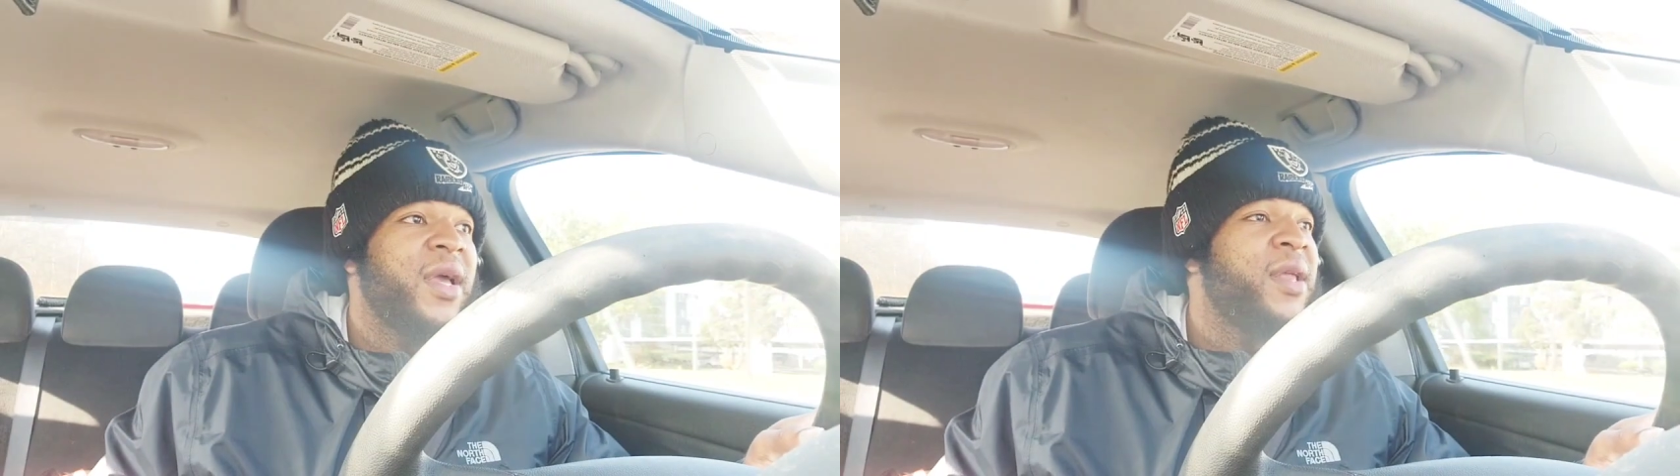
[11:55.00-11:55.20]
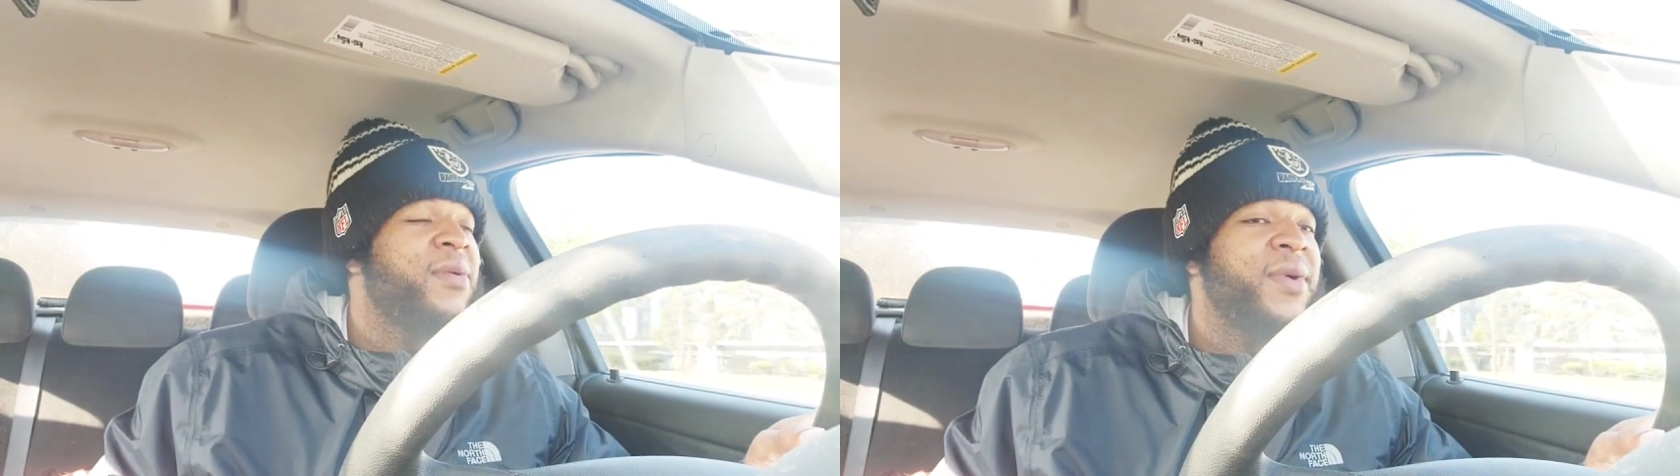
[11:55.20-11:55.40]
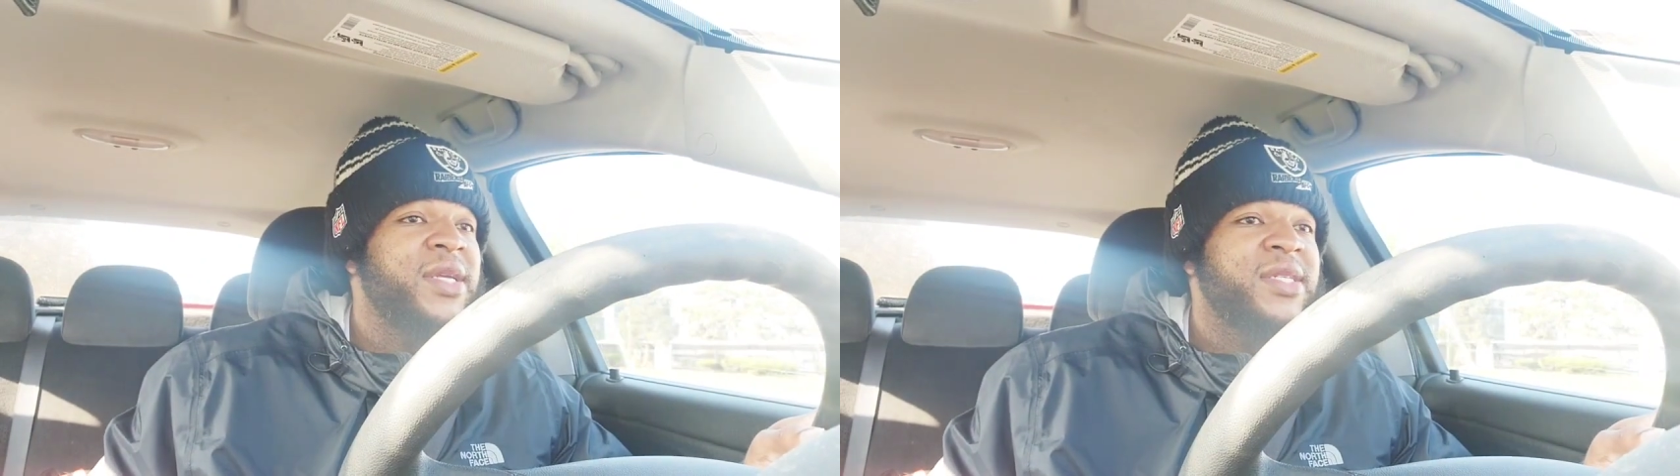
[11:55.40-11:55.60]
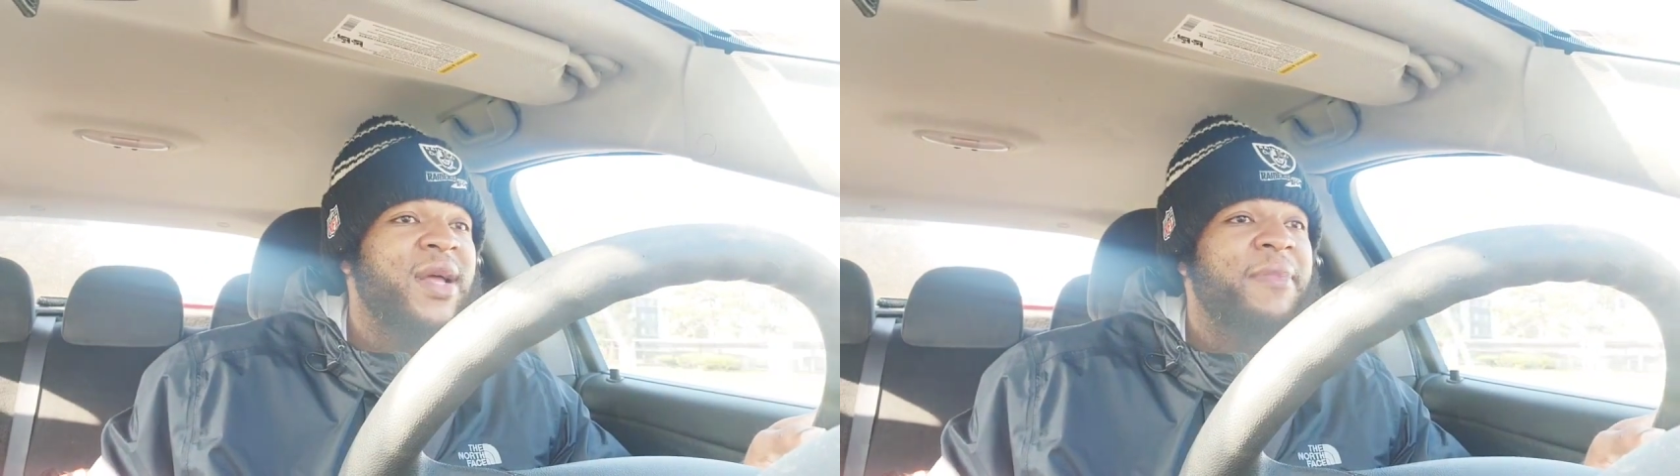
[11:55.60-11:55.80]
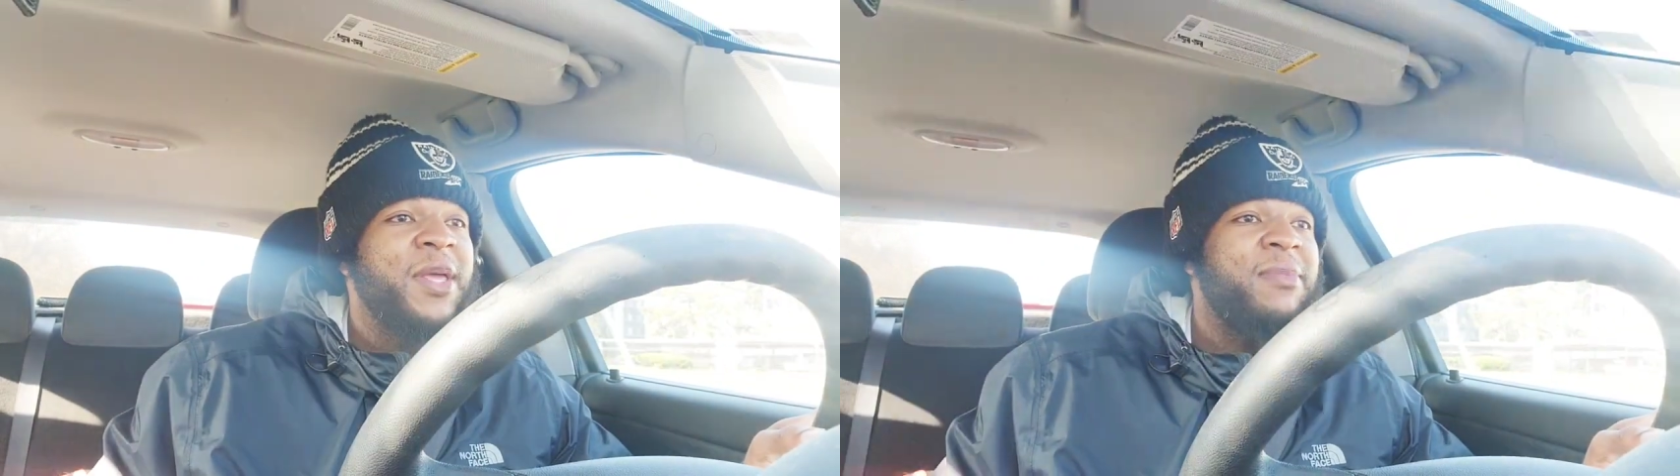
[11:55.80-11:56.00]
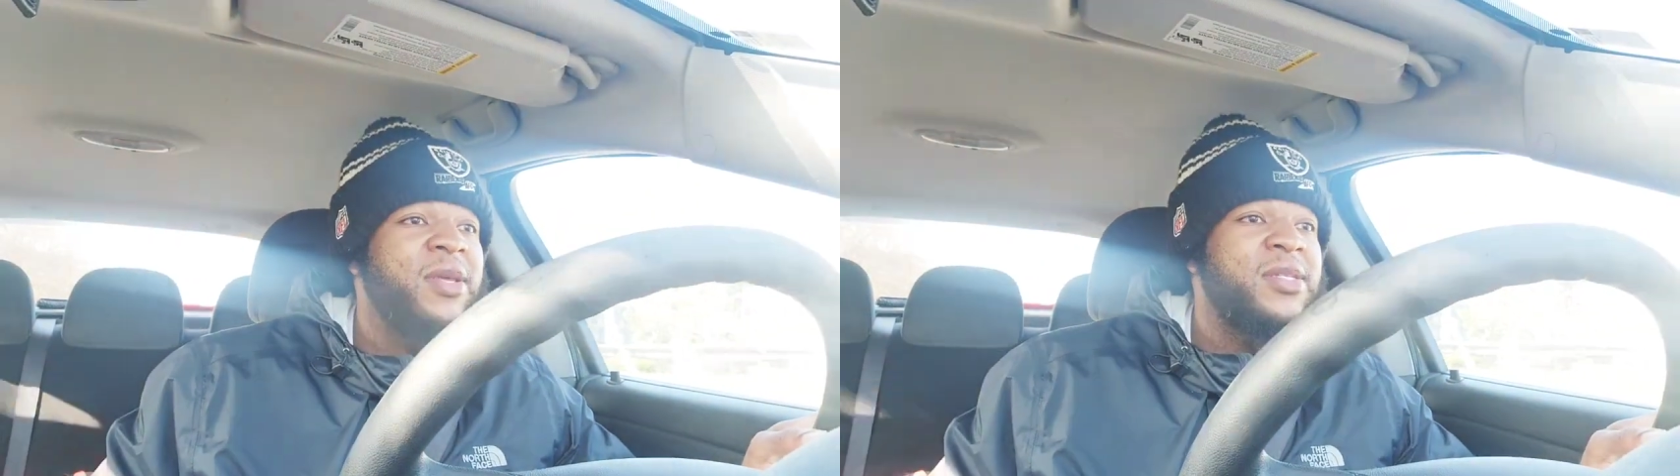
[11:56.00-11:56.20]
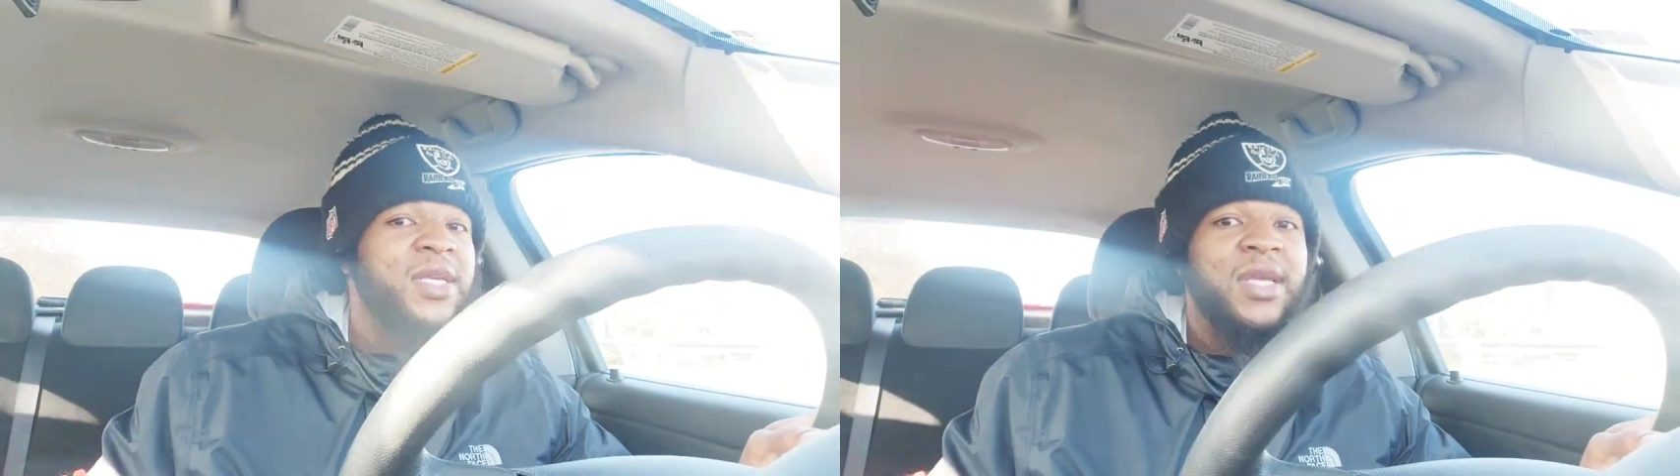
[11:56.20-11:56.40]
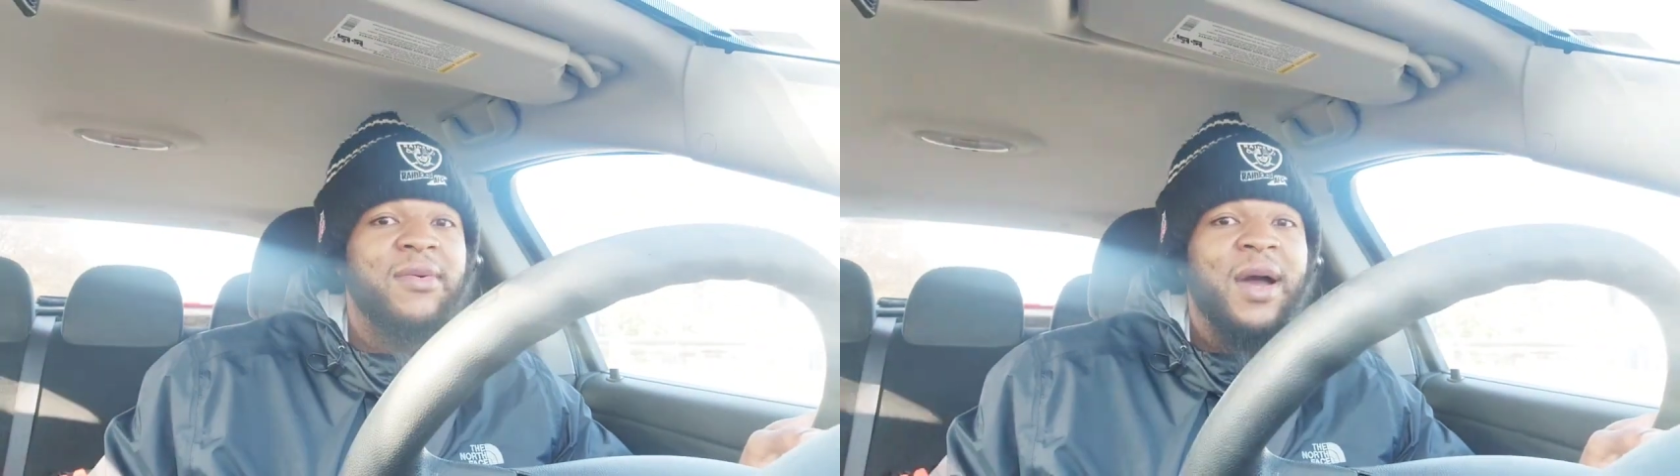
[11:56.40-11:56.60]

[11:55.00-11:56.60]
And the reason why PBC,